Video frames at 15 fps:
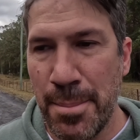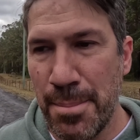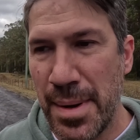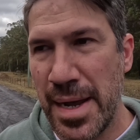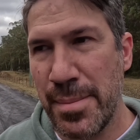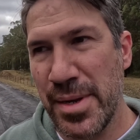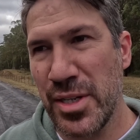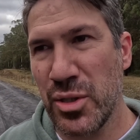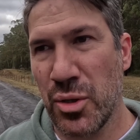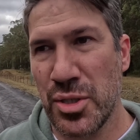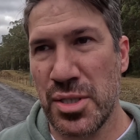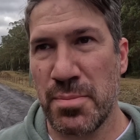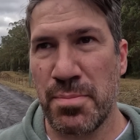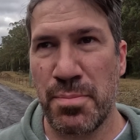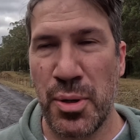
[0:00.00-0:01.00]
maybe
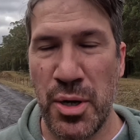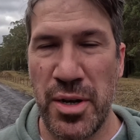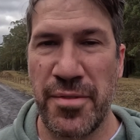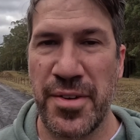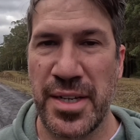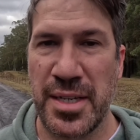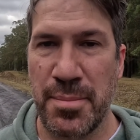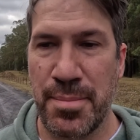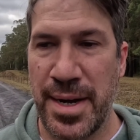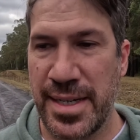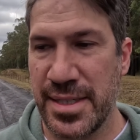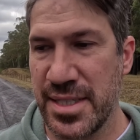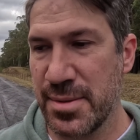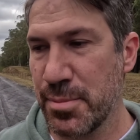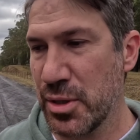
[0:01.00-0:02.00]
not perfect
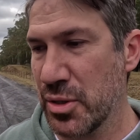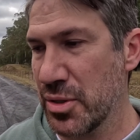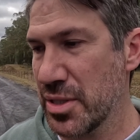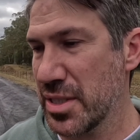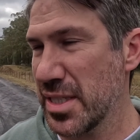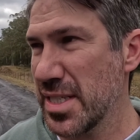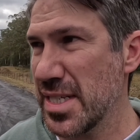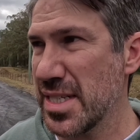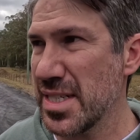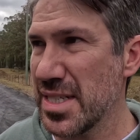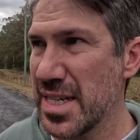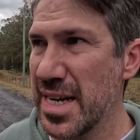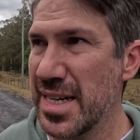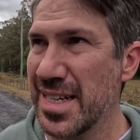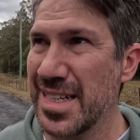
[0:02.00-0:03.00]
competitors because the Nissan
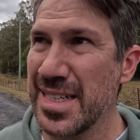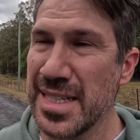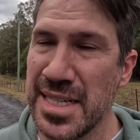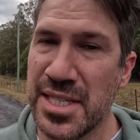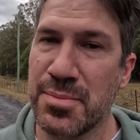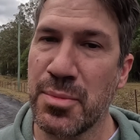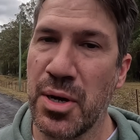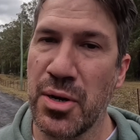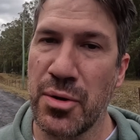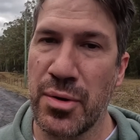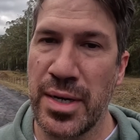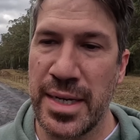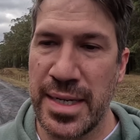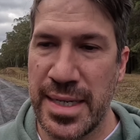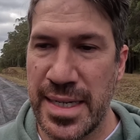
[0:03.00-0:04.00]
Z Nismo